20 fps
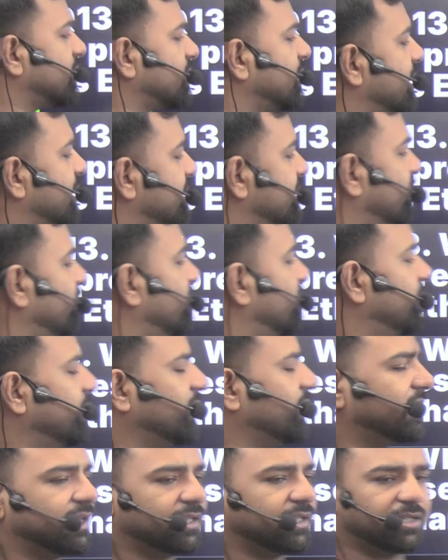acid, will be the
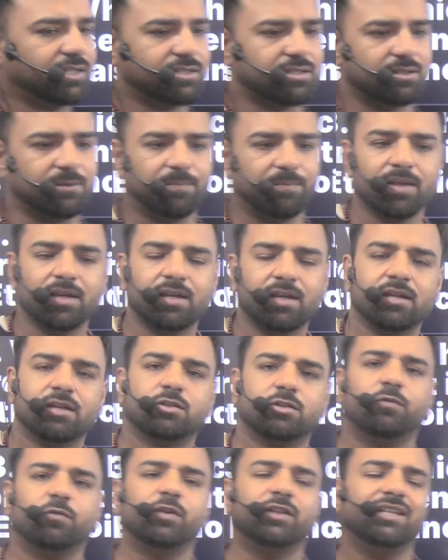correct answer.
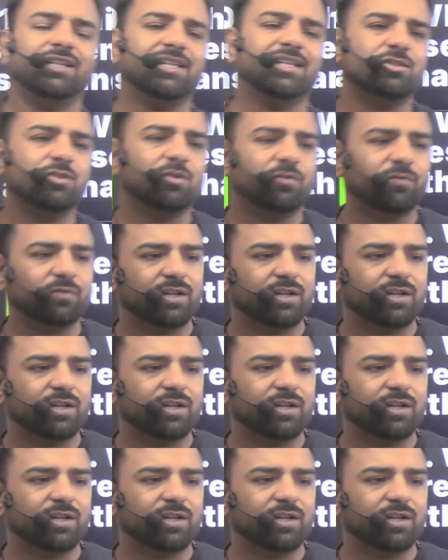So for the case of